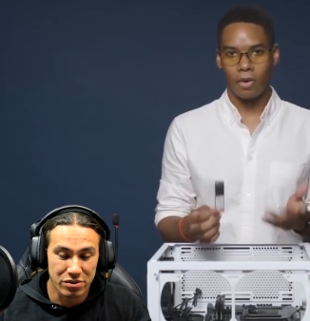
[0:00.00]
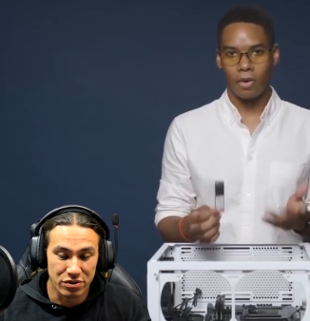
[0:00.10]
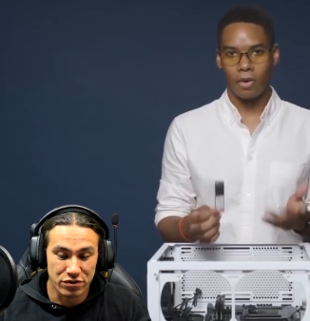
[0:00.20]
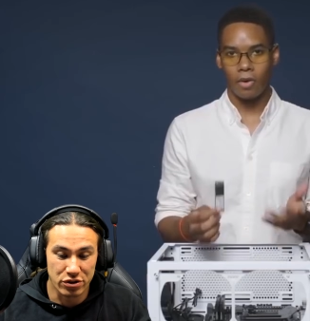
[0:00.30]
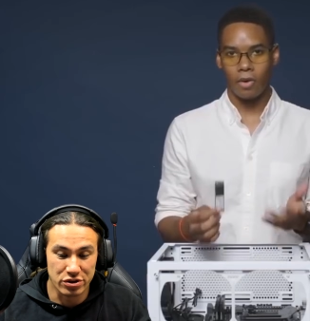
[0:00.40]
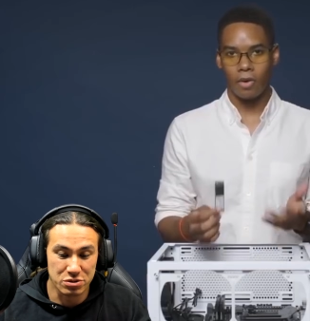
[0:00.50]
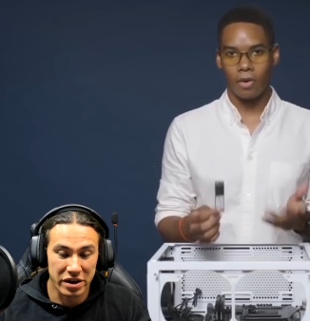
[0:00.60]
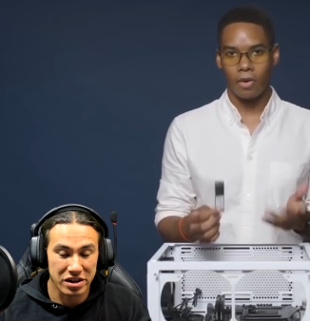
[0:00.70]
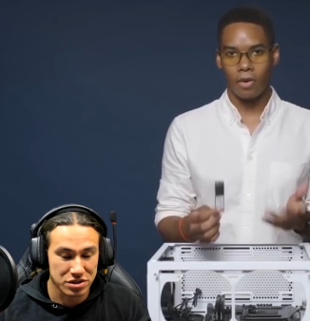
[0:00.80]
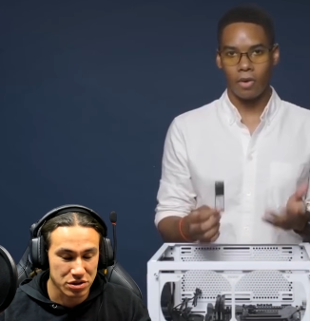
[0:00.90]
Speaker 1: with no
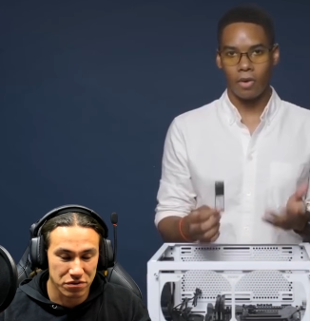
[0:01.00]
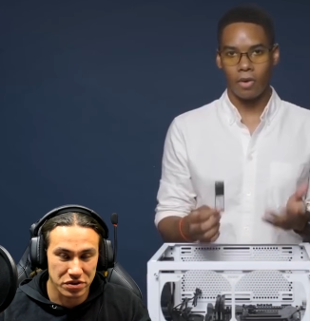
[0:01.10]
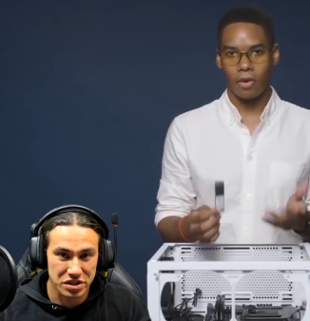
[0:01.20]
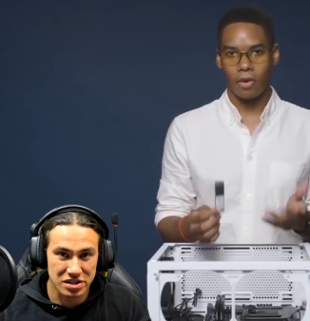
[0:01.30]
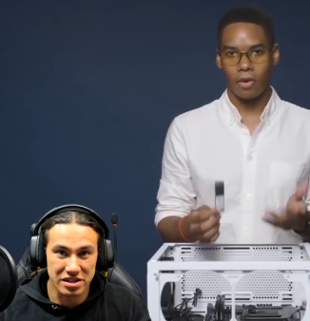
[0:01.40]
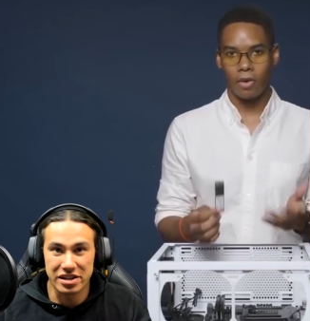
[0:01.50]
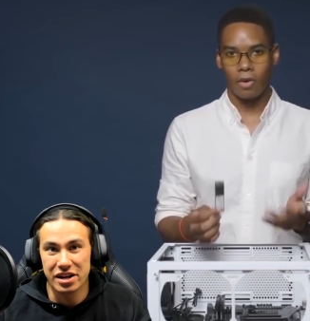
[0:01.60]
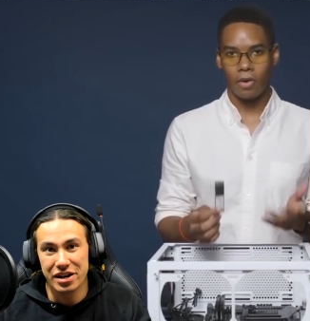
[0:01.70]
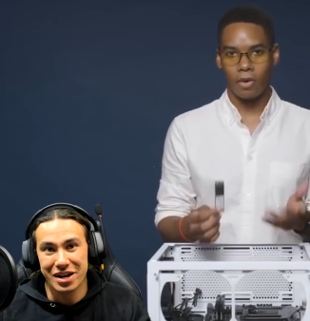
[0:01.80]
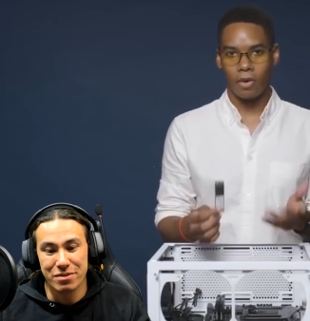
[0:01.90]
space, obviously.
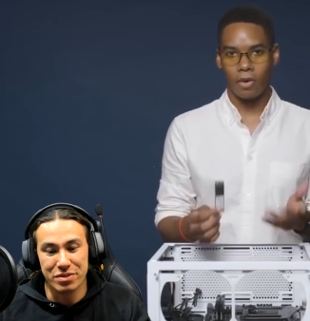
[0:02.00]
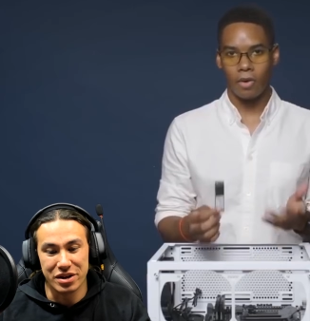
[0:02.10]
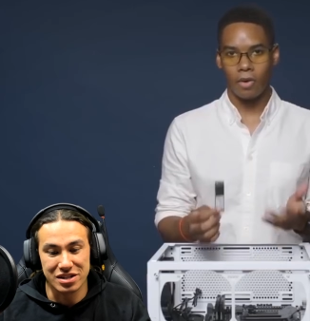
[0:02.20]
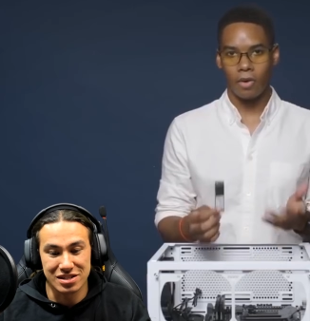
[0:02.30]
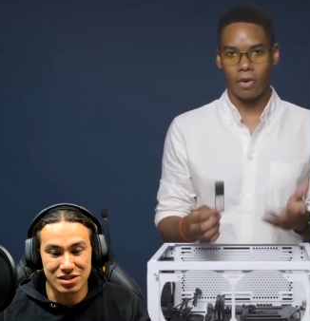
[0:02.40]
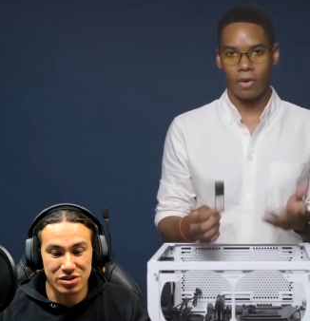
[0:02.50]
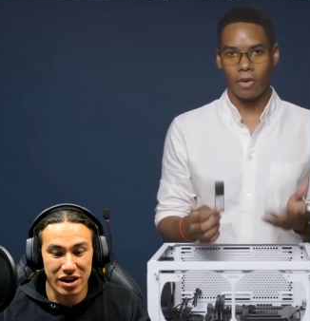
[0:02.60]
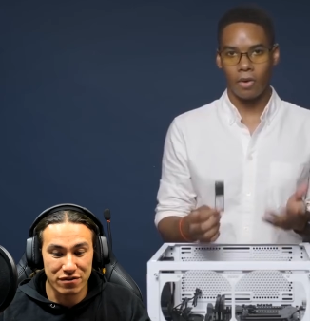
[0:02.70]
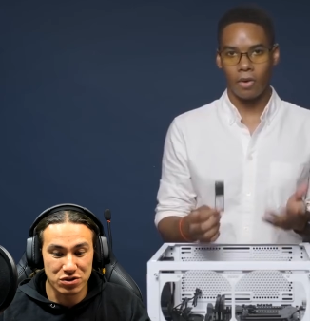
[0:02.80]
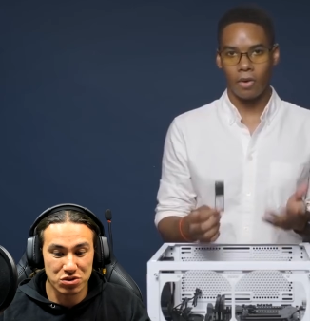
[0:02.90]
But since you
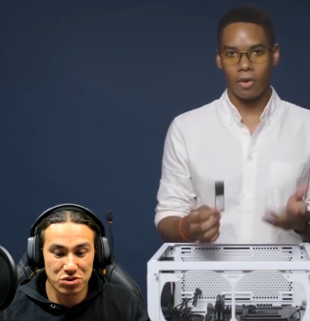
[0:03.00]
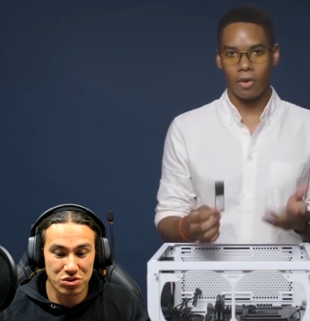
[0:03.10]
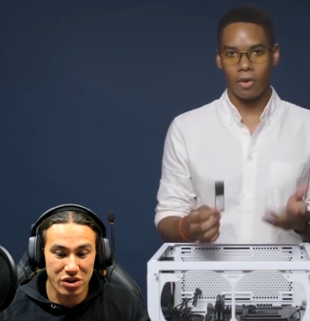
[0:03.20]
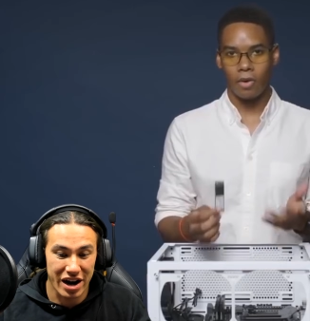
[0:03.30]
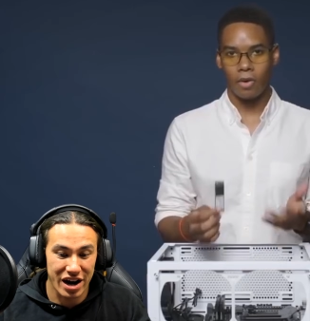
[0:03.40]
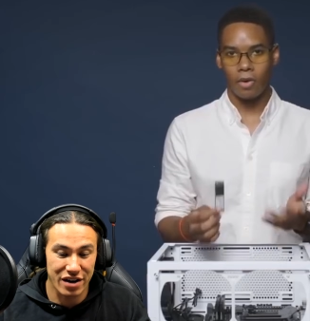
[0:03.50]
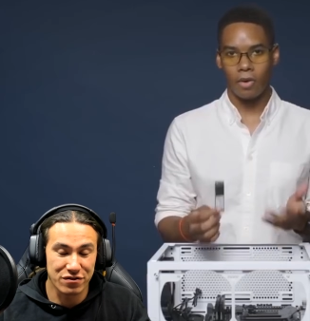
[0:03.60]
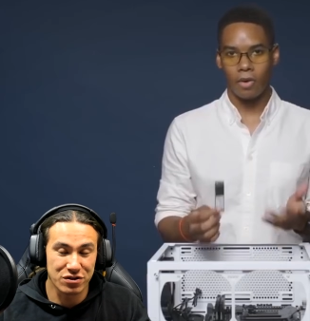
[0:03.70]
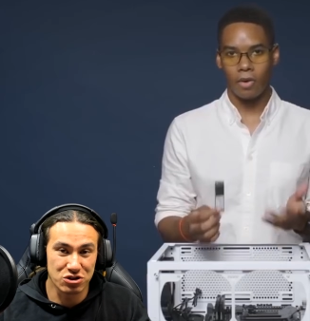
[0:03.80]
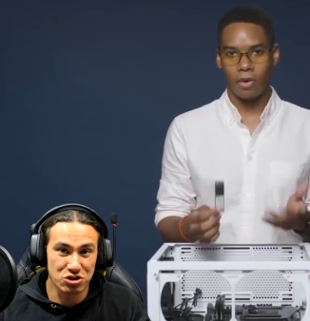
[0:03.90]
have two, you
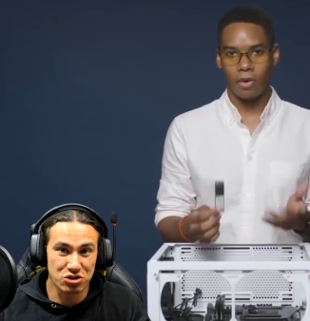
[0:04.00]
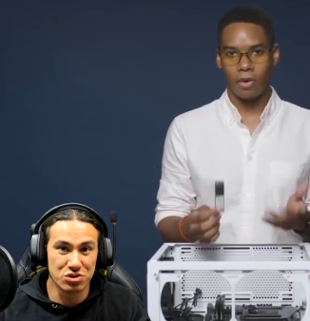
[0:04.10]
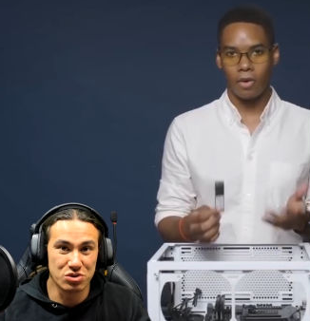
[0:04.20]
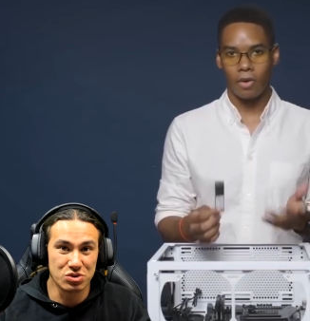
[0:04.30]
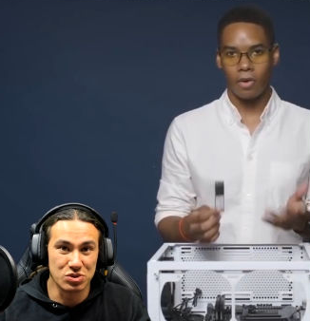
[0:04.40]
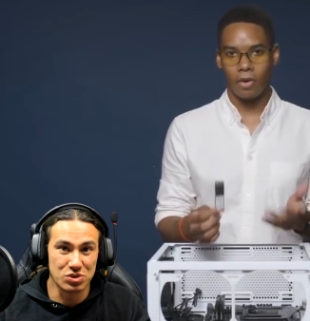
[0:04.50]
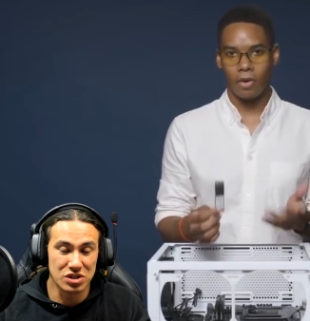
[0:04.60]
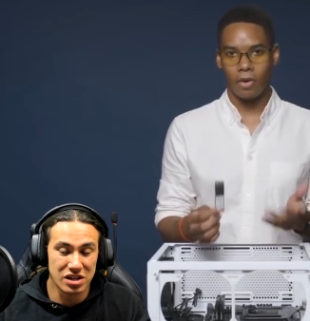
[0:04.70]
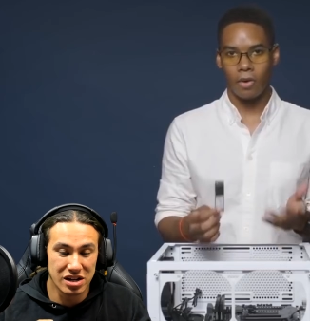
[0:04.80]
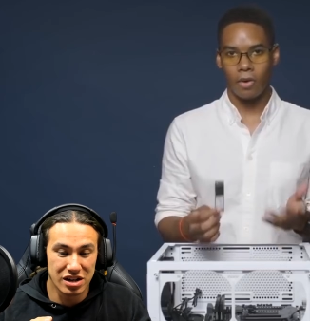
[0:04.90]
have to choose
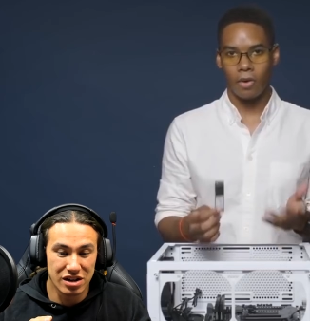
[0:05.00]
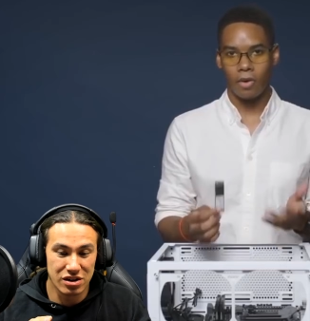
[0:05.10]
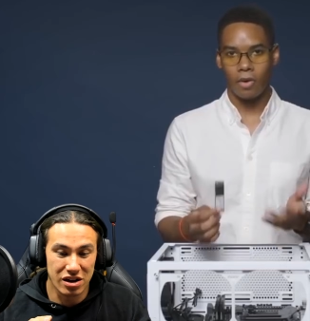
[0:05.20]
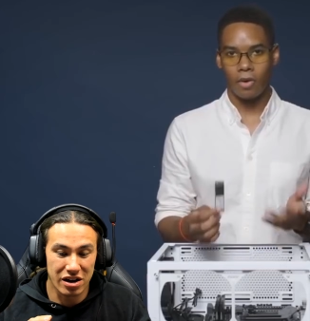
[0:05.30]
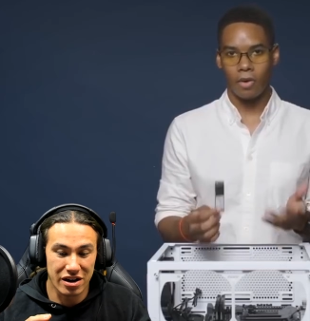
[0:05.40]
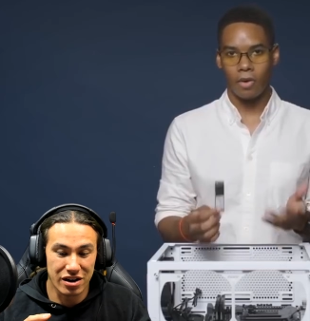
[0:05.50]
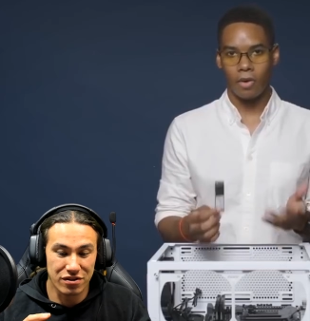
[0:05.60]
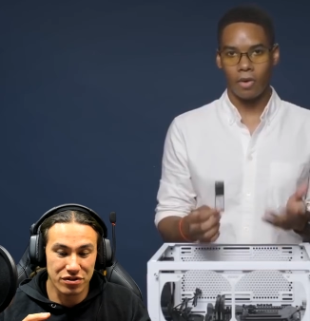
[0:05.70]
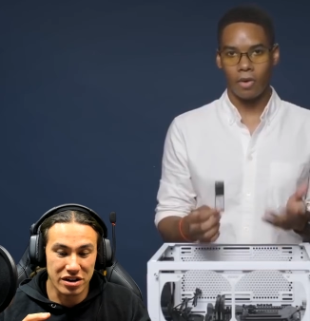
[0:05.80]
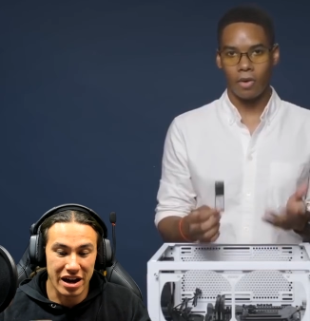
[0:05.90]
uh,
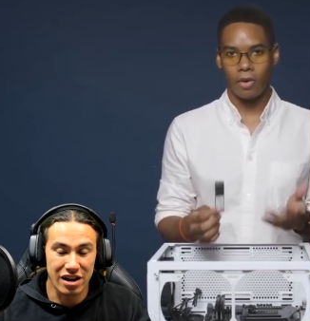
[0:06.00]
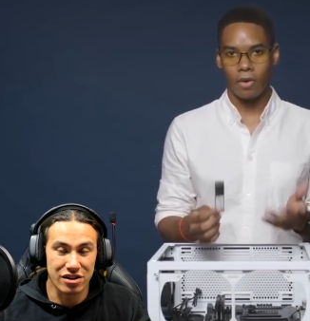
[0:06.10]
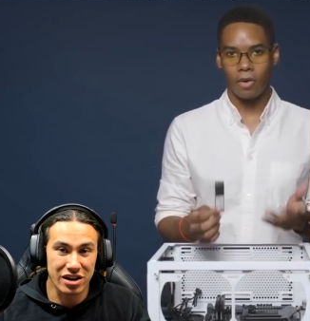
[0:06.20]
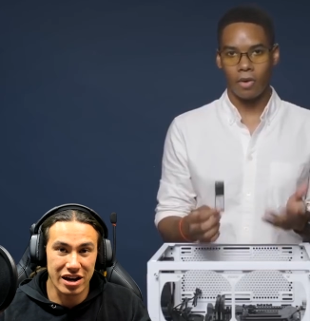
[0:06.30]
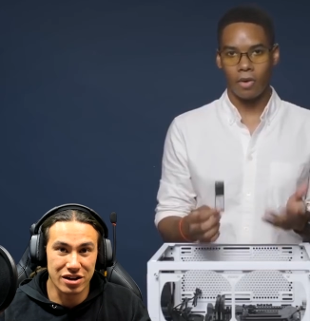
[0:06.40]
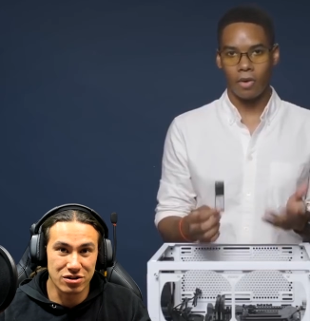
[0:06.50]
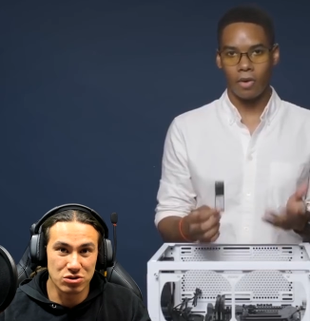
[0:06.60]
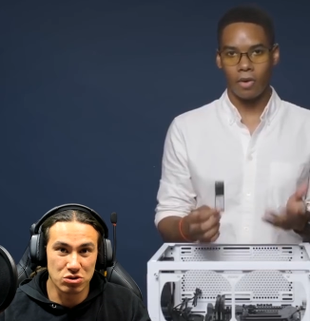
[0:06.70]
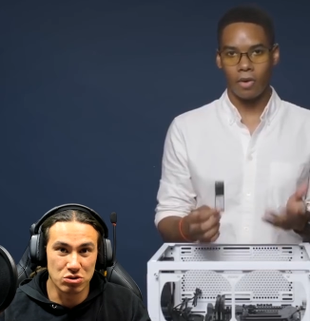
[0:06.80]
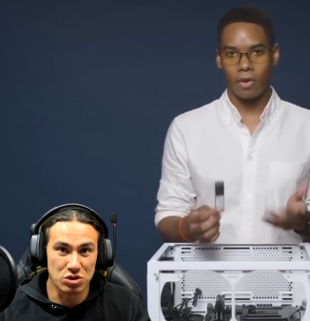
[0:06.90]
the allocated
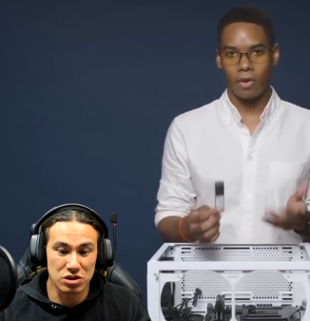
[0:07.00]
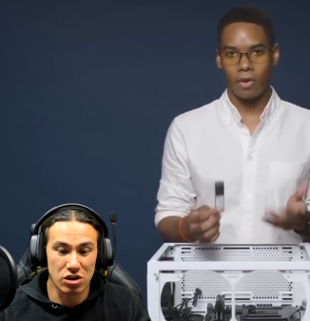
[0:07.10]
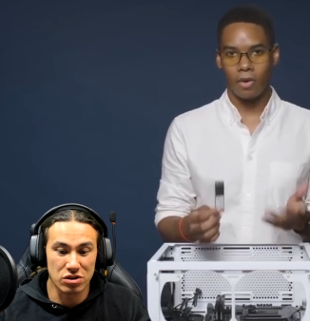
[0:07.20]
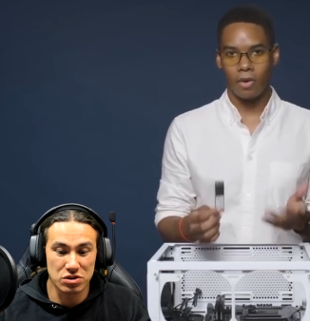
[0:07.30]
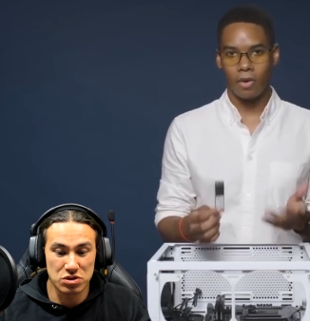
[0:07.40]
two slots.